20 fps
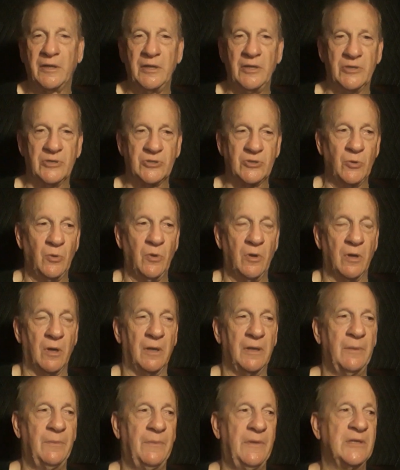in the
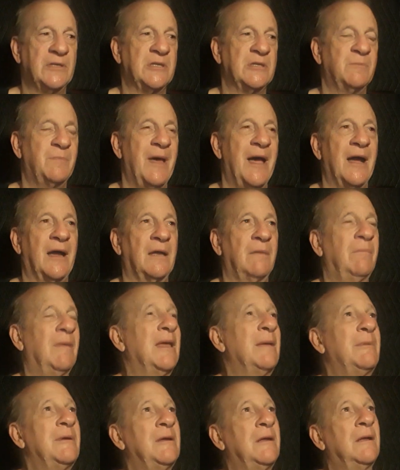store, this is back in
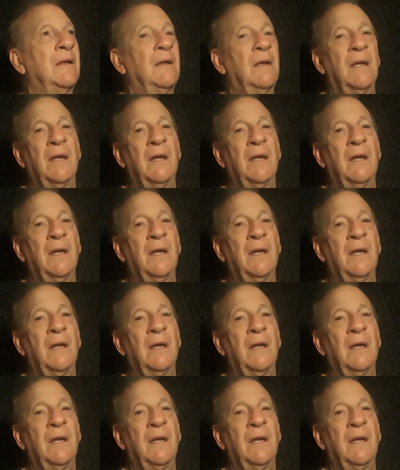maybe,